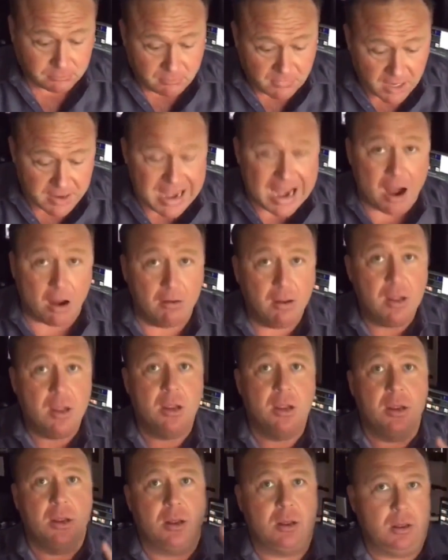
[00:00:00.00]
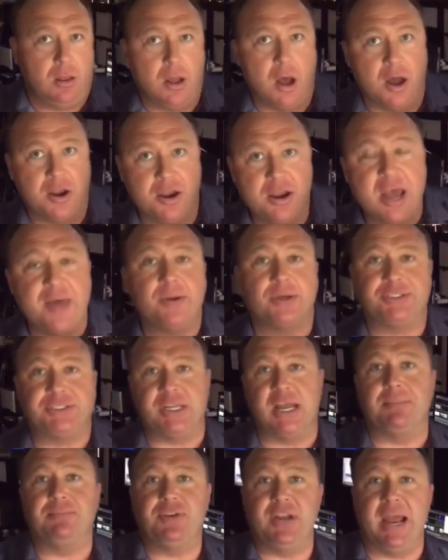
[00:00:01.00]
Now, on another
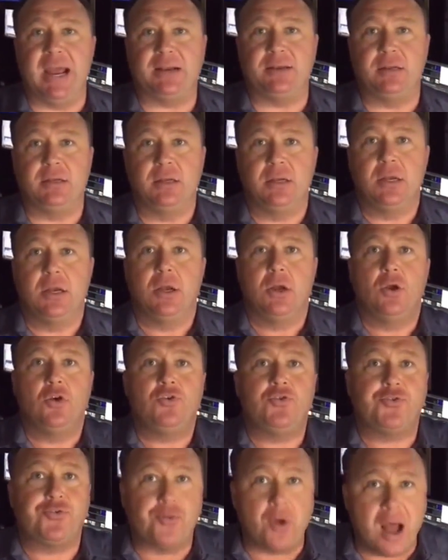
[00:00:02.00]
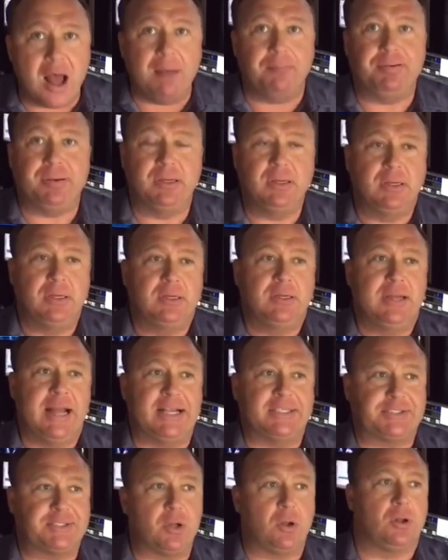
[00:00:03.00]
subject, Trump
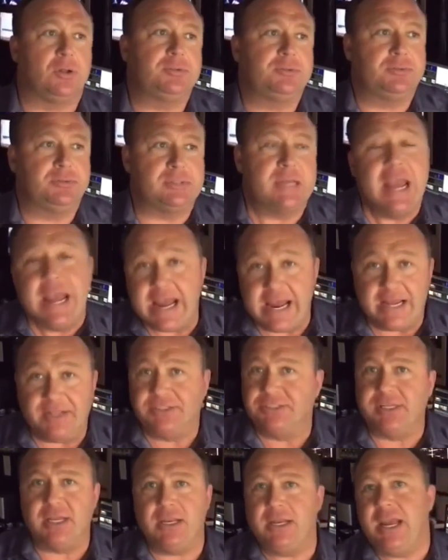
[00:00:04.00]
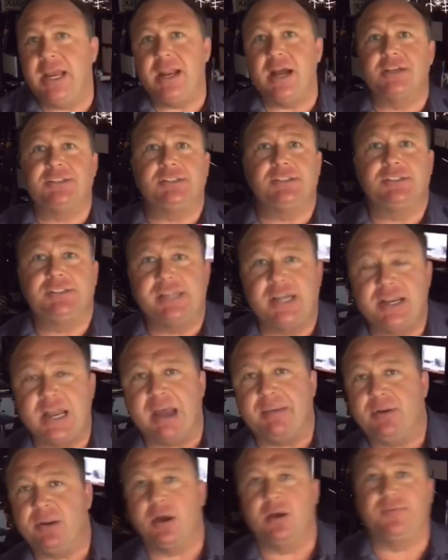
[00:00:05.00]
has told aides that he doesn't intend to
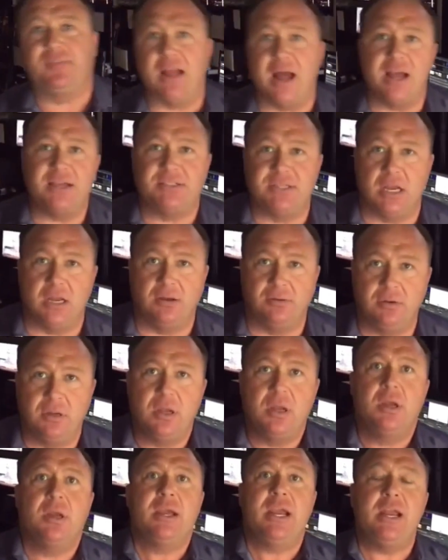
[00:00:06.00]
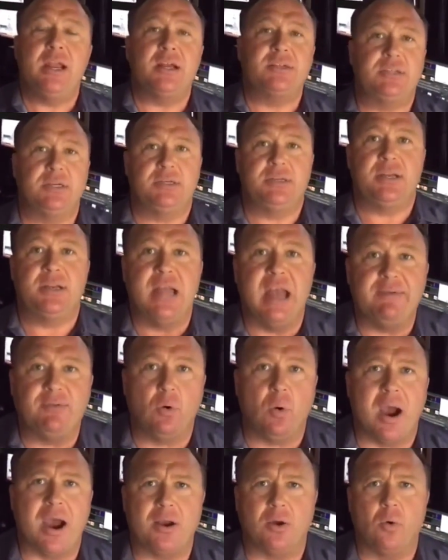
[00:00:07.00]
have a no-fly zone. He doesn't intend to have a
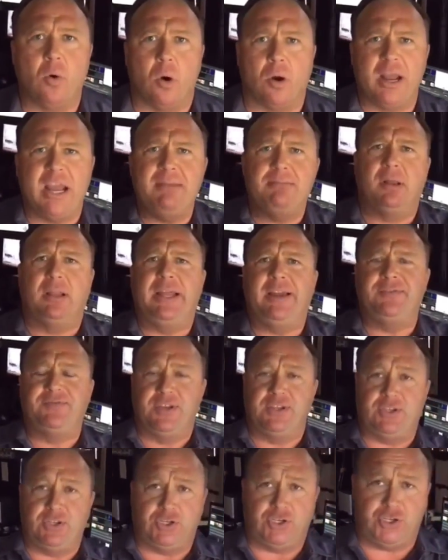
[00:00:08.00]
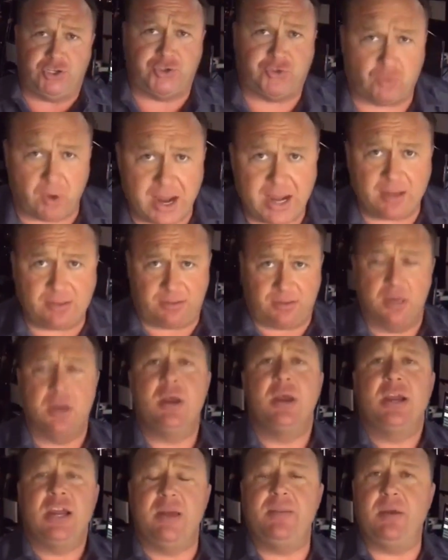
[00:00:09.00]
wider war. He believes this is strength
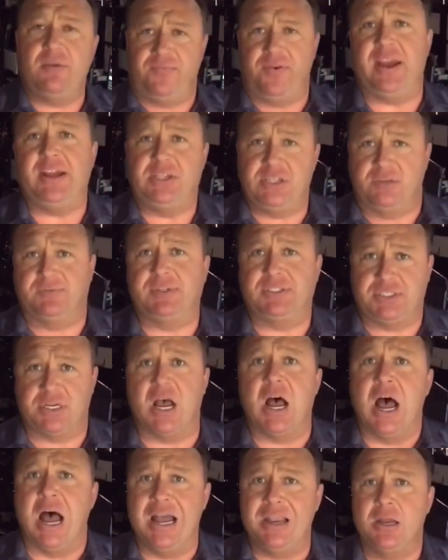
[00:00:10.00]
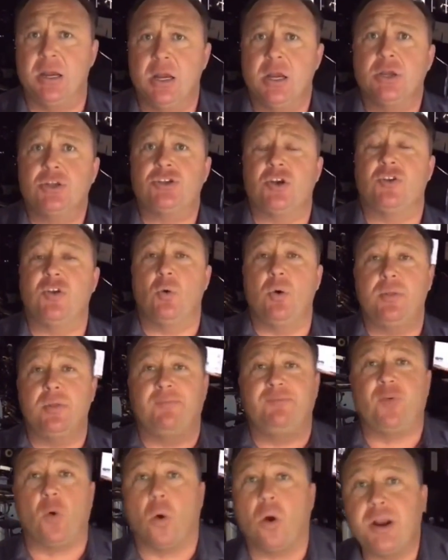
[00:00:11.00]
in the face of Assad, so that when the
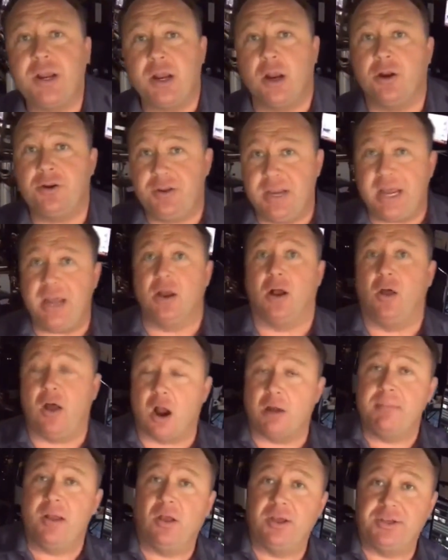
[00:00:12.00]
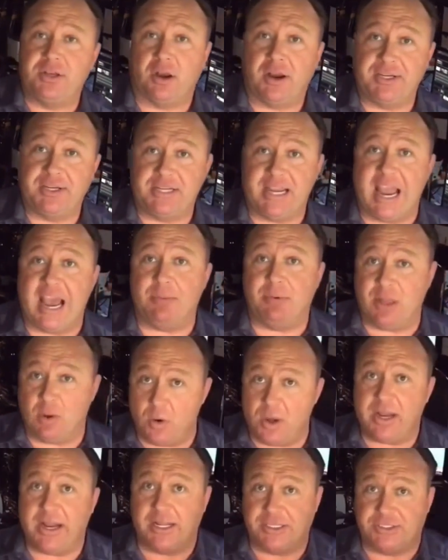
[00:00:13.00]
4-year deal our militaries had when they
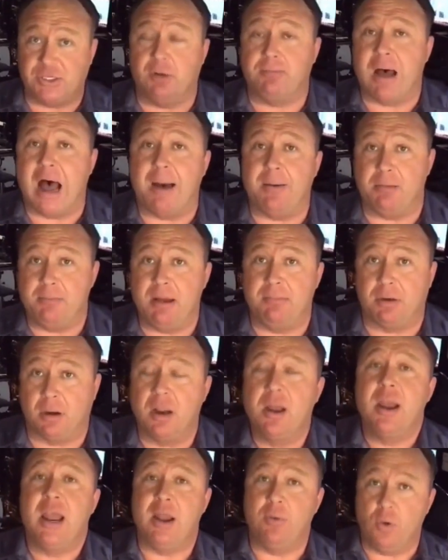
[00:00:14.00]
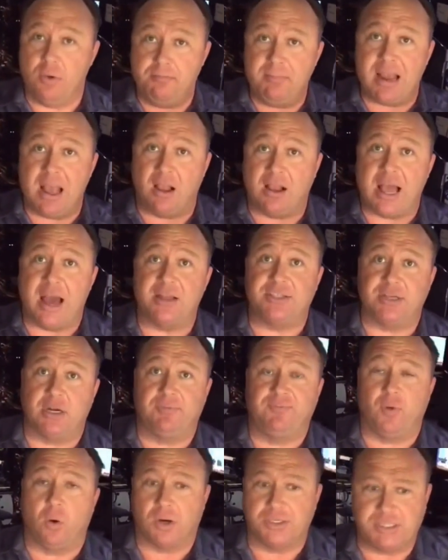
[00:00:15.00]
went against Obama, remember, and wouldn't be Al-Qaeda's Air
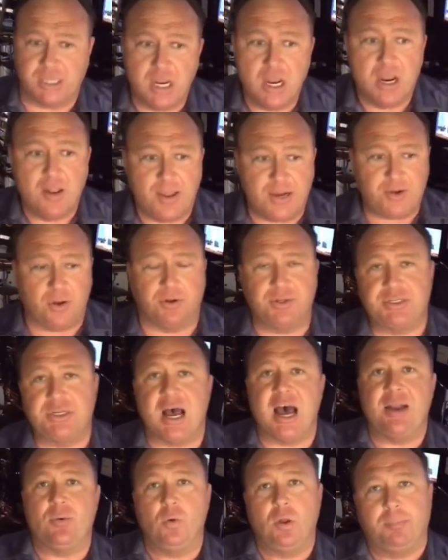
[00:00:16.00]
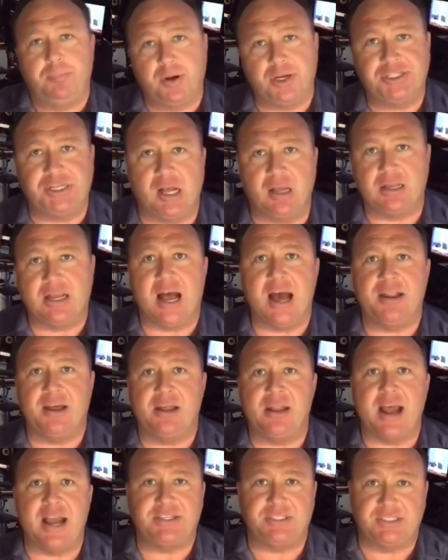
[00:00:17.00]
Force, they told Assad, we'll push Al-Qaeda and
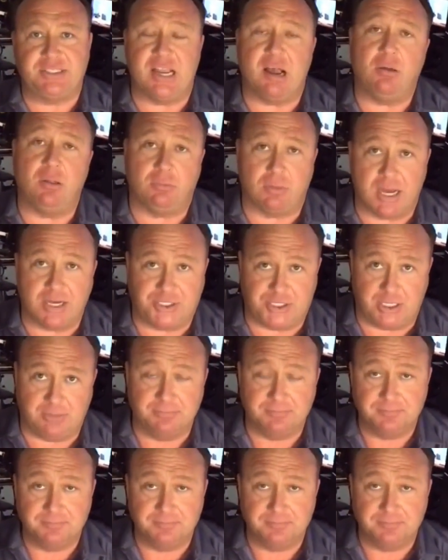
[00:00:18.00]
ISIS out with Russia,